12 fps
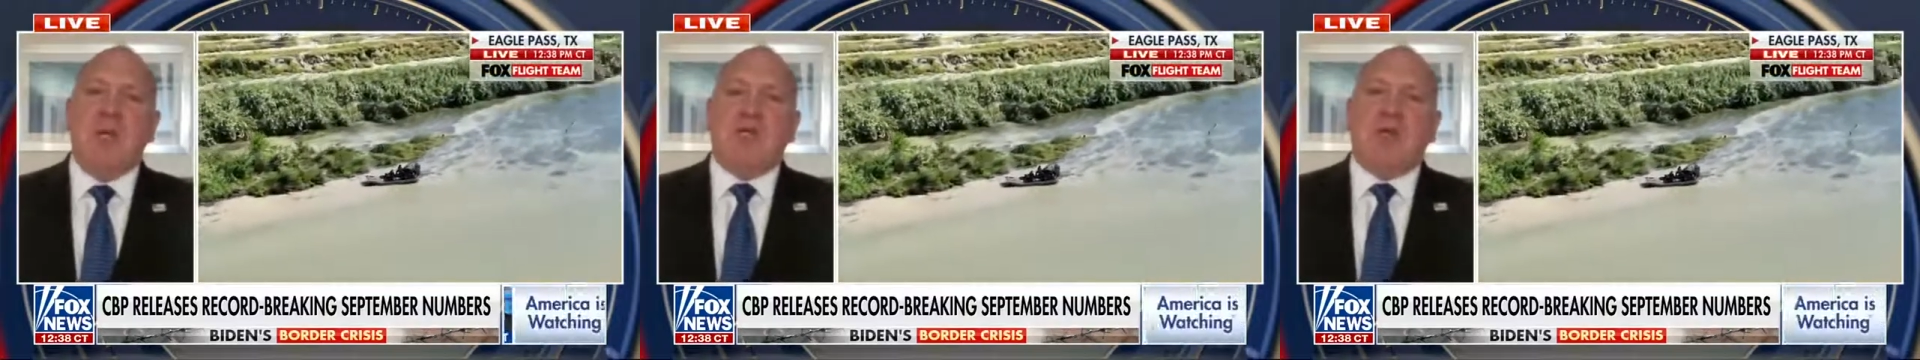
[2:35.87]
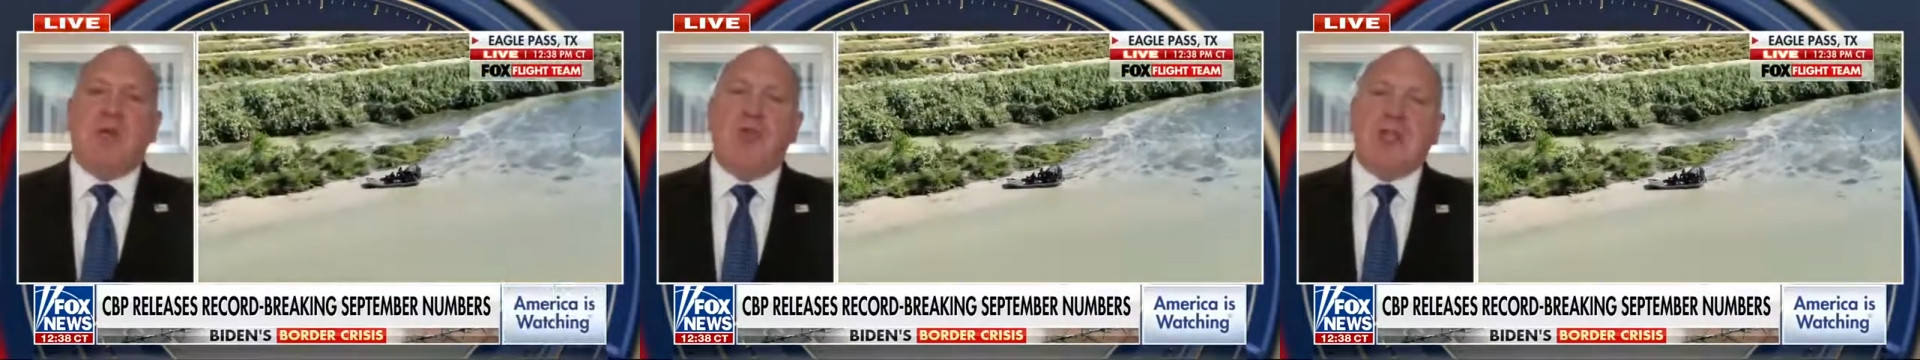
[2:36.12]

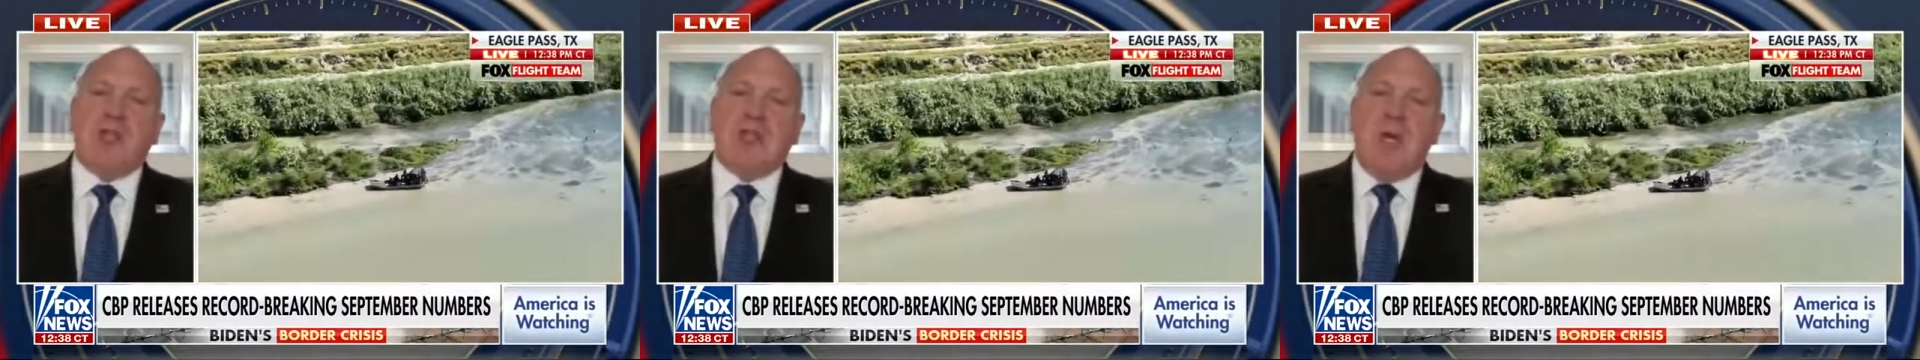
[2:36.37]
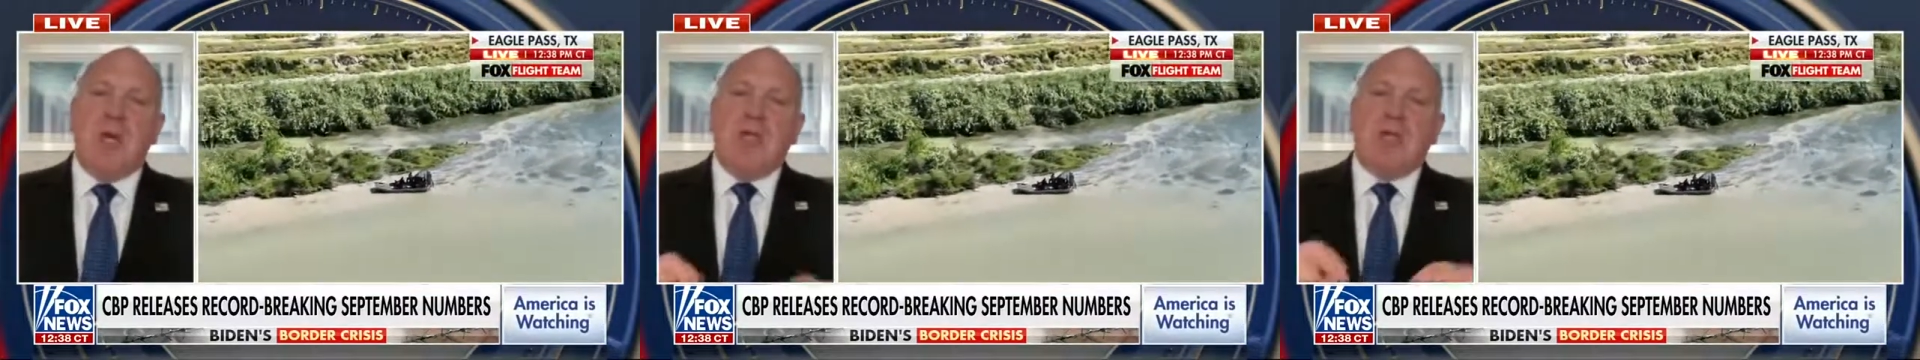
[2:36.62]
So this
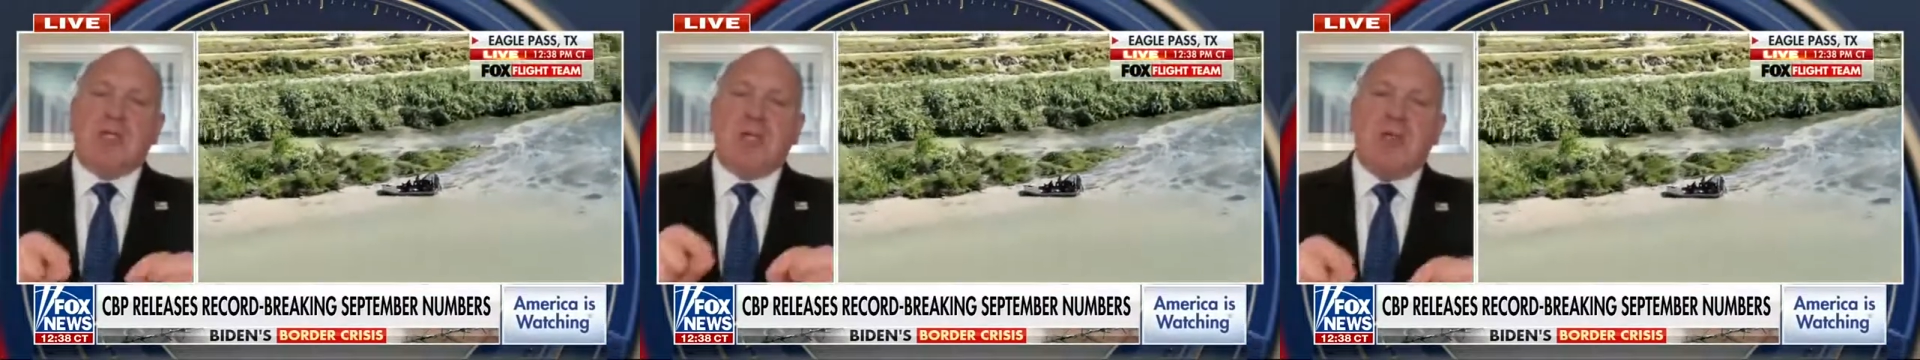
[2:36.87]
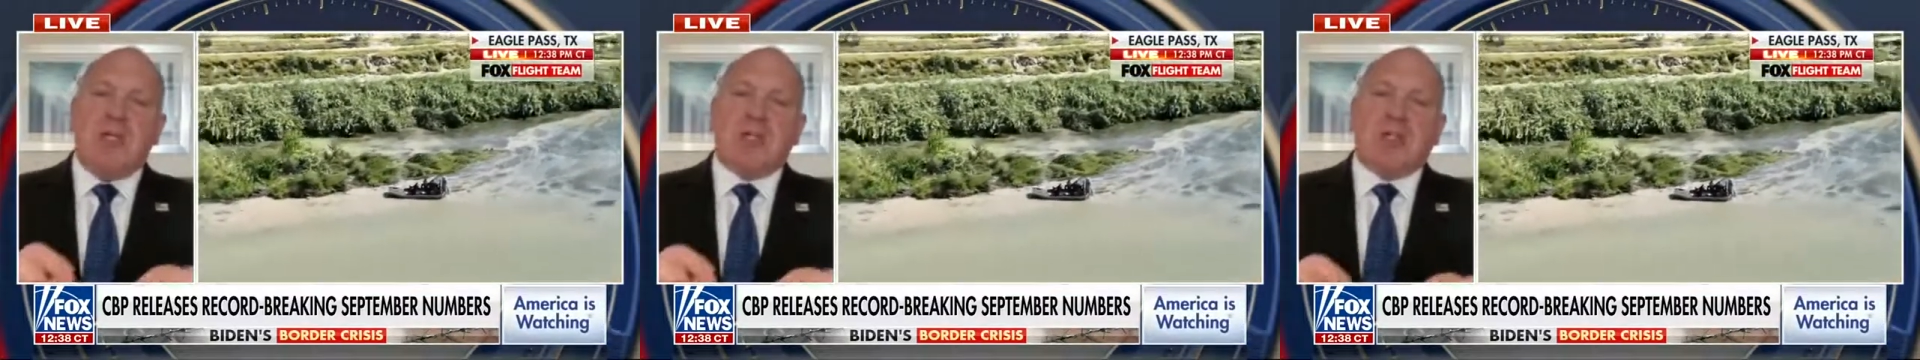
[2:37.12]

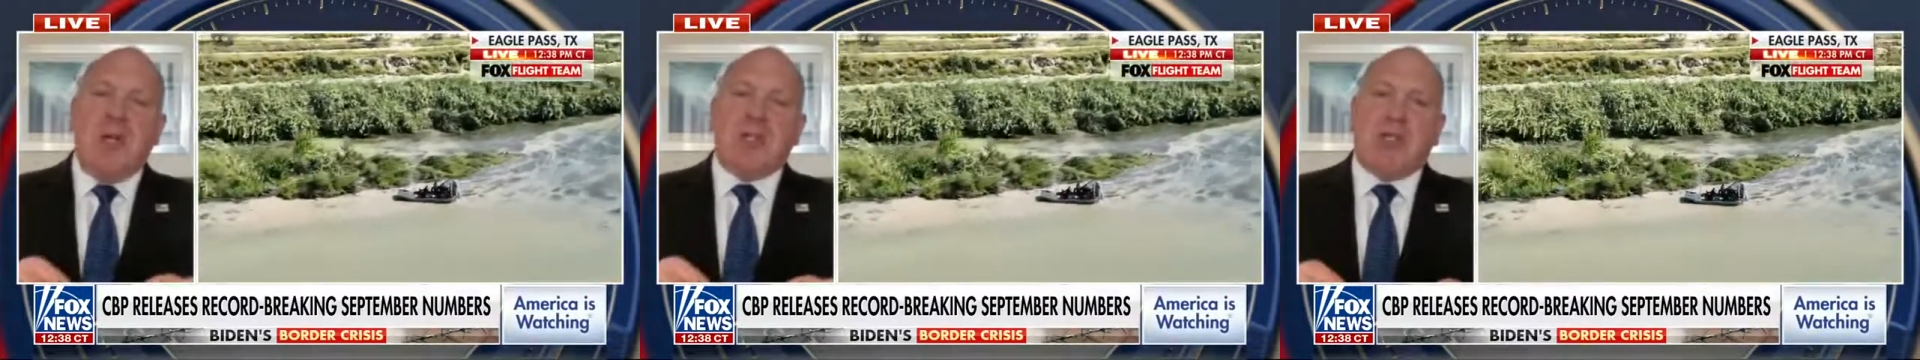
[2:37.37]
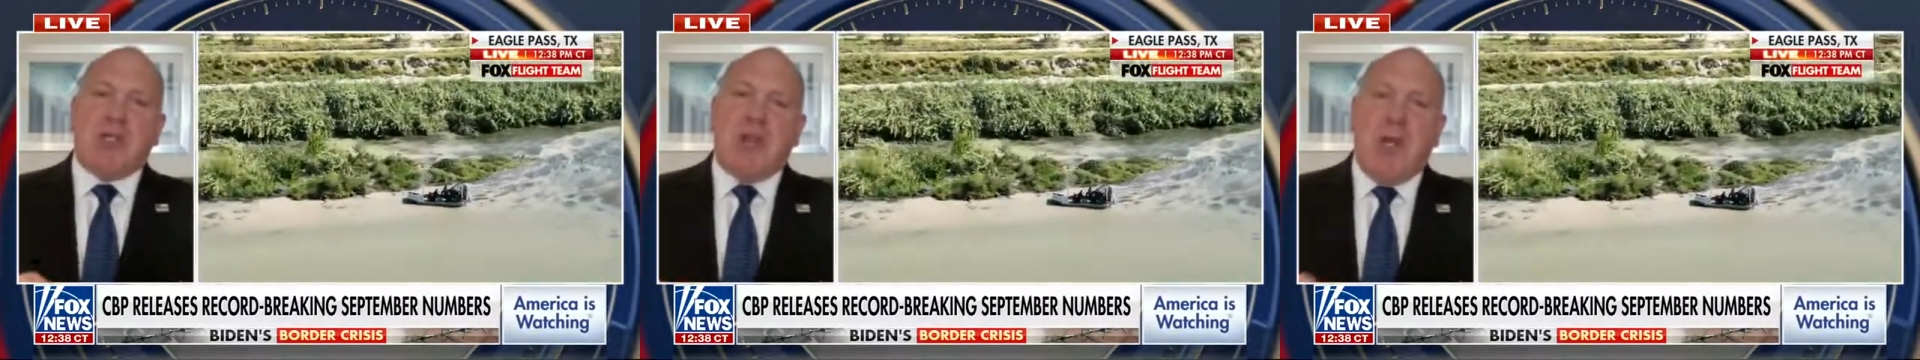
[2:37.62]

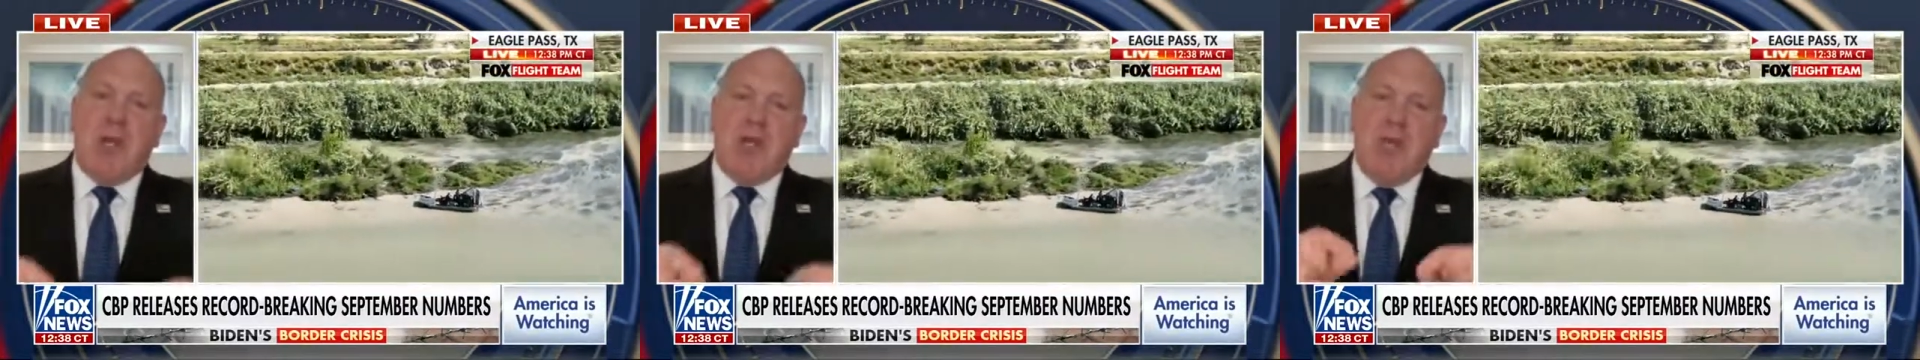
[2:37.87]
administration created a